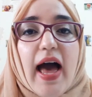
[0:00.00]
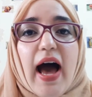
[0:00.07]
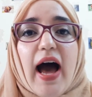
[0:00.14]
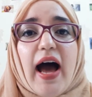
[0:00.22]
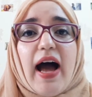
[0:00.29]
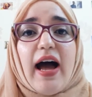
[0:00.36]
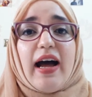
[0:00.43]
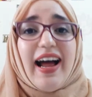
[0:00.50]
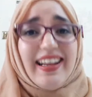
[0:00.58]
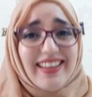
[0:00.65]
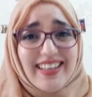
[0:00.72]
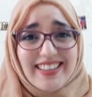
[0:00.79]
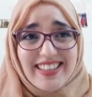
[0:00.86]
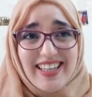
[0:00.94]
At
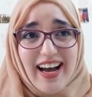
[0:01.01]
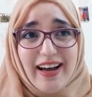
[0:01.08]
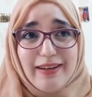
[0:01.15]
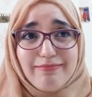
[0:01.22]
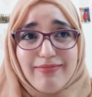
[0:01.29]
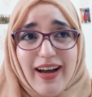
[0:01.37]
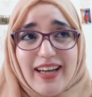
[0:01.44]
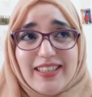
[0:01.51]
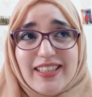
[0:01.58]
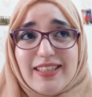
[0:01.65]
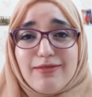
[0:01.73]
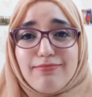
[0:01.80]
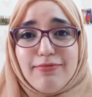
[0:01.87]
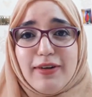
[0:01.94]
that time, I
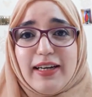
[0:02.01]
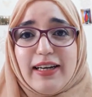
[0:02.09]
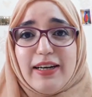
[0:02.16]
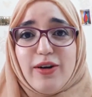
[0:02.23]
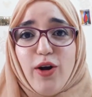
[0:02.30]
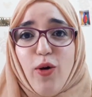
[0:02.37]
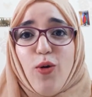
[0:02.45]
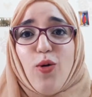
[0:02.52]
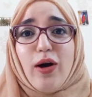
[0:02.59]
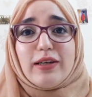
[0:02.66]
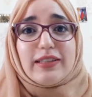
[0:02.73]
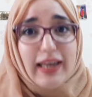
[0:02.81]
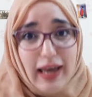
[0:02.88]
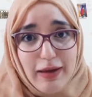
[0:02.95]
didn't really know
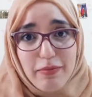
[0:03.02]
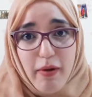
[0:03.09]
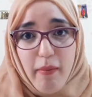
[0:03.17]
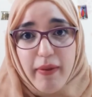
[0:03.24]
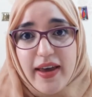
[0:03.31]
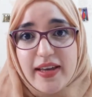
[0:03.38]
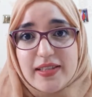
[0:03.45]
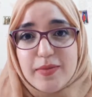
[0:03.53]
what K-pop is,